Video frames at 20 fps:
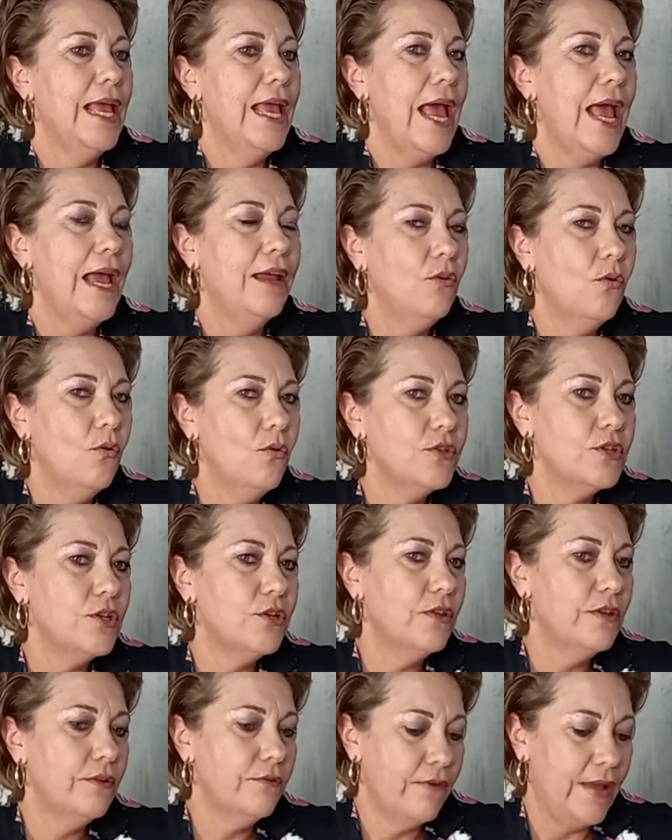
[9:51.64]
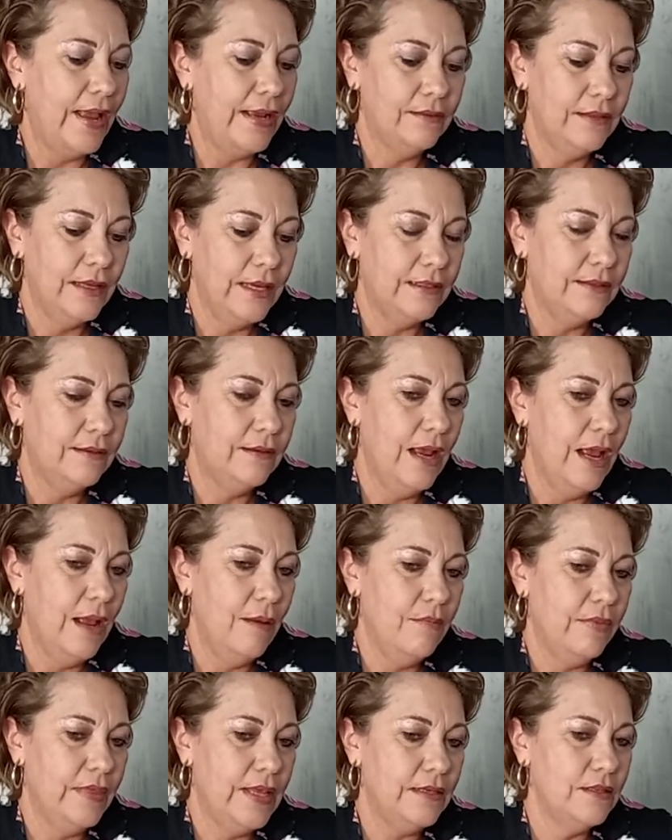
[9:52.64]
And also the fact that
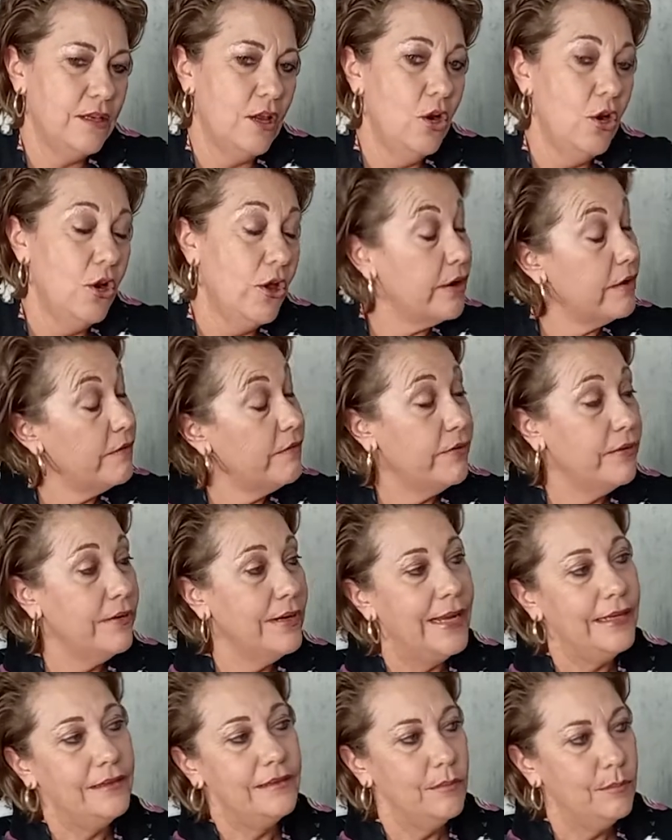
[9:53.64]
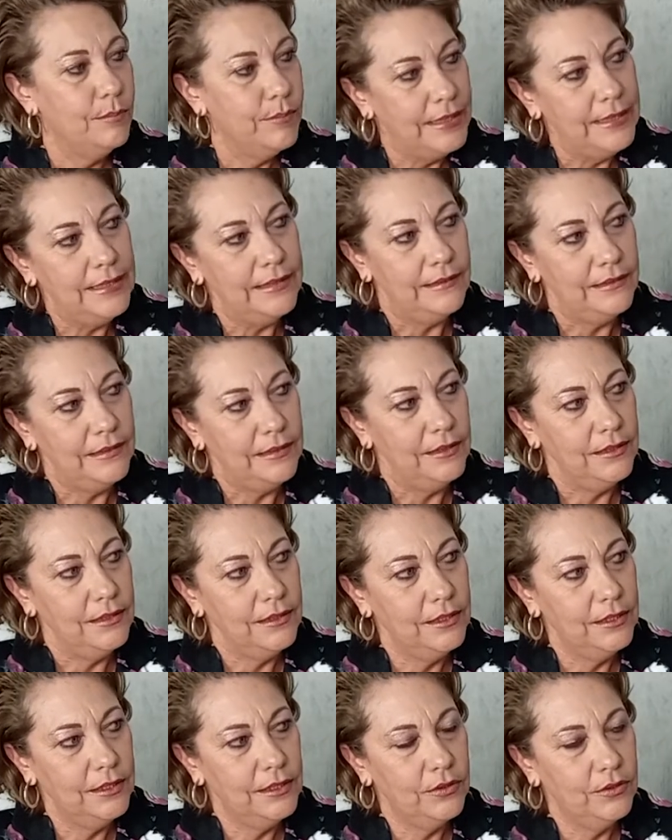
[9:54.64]
there's a lot of relatability. You
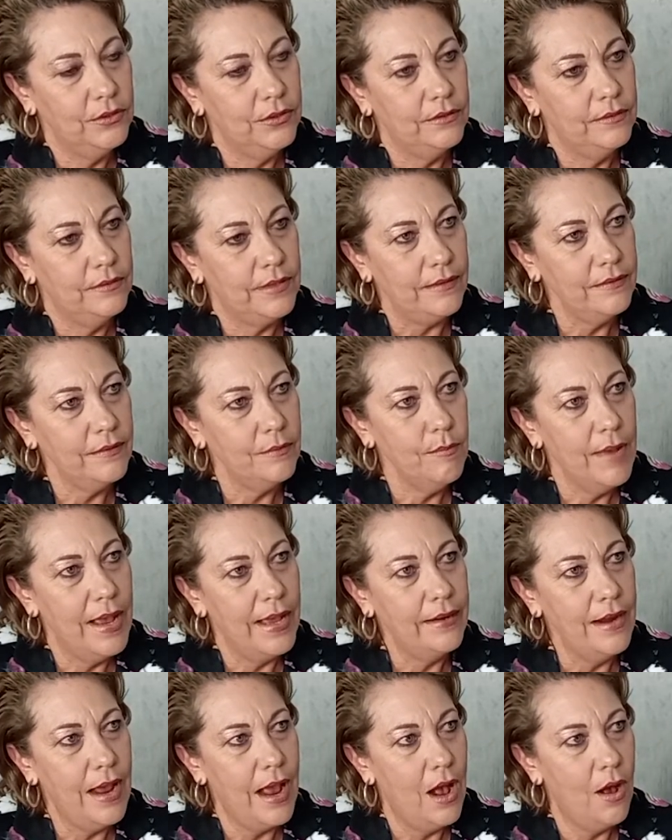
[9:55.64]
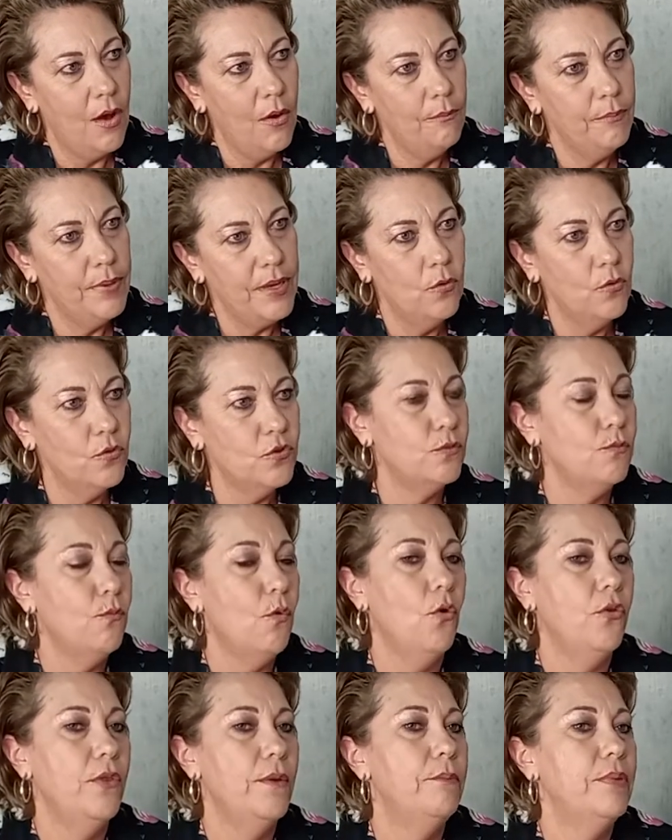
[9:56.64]
know, it doesn't matter how big or
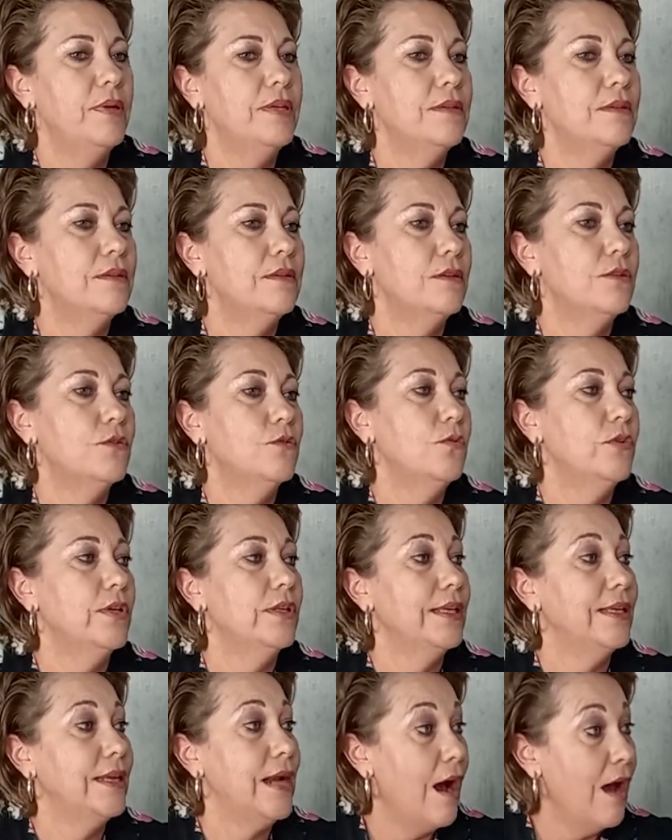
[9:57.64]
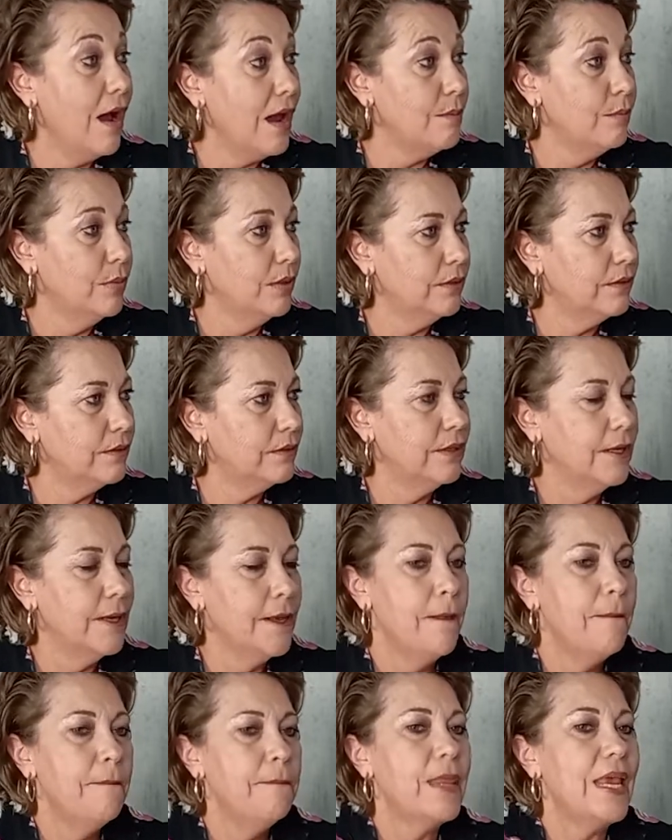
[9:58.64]
small the businesses were that I built,
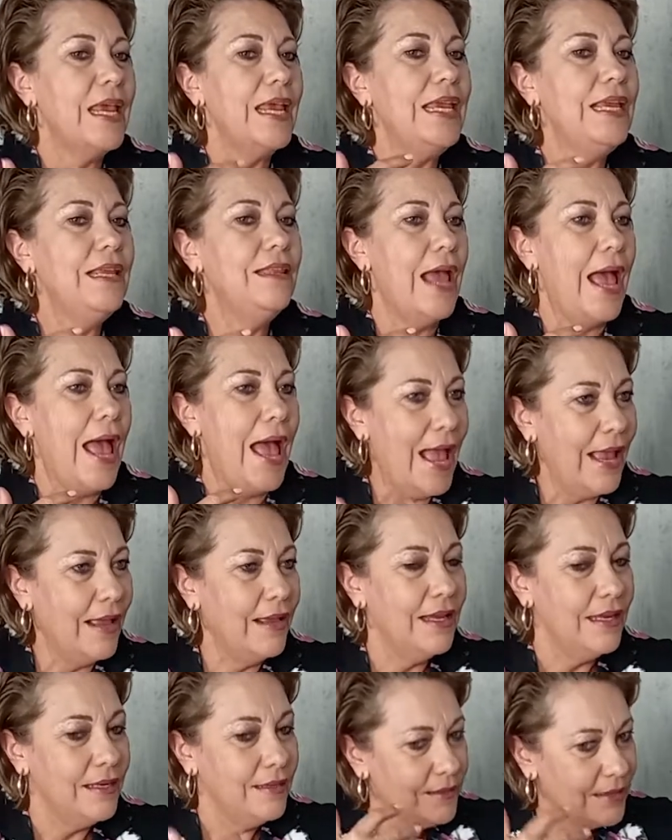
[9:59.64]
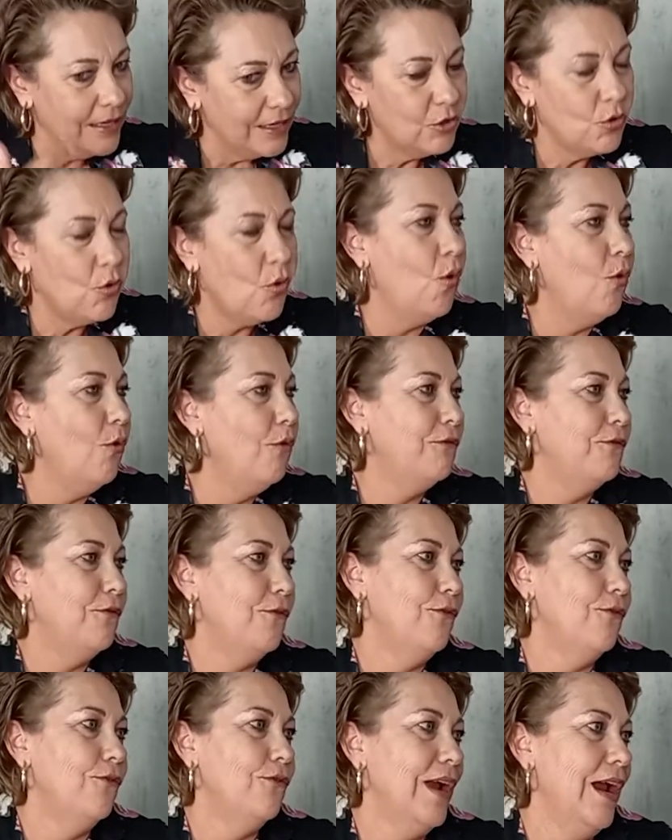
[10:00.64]
it did call
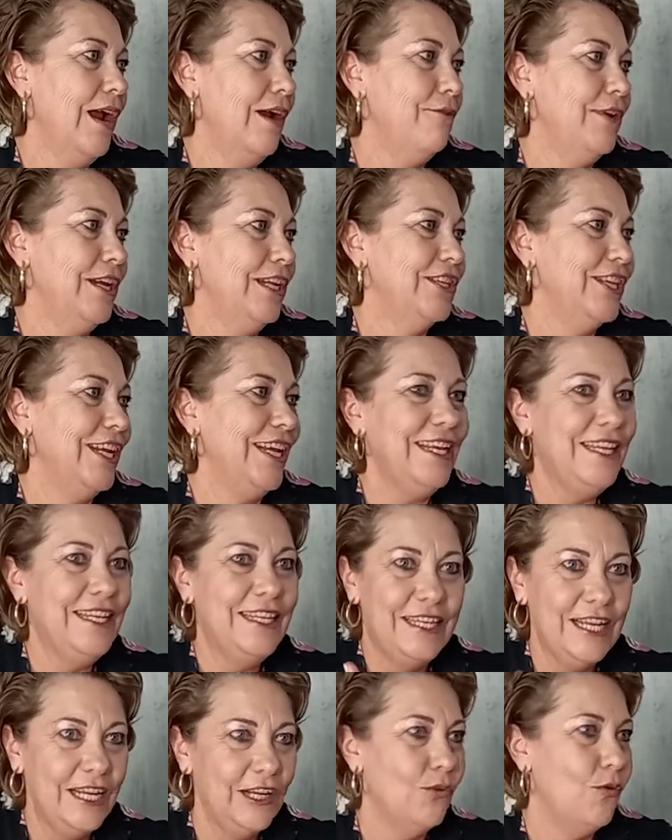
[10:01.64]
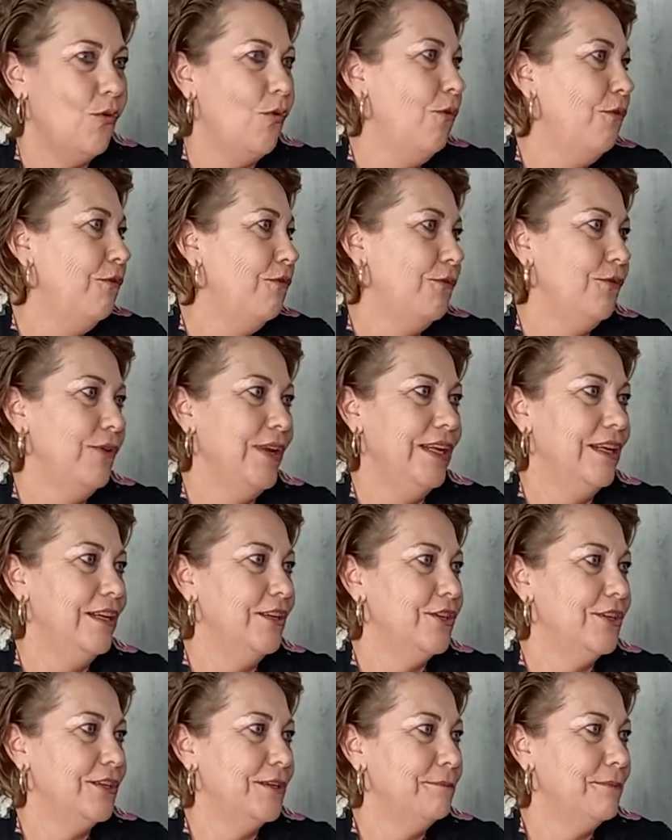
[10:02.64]
for courage, it did call for
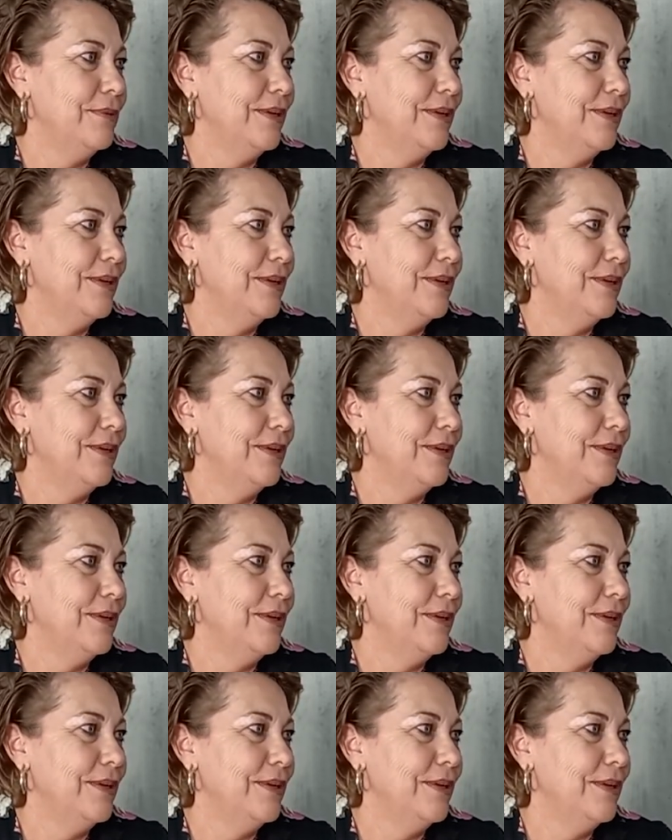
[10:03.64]
leadership.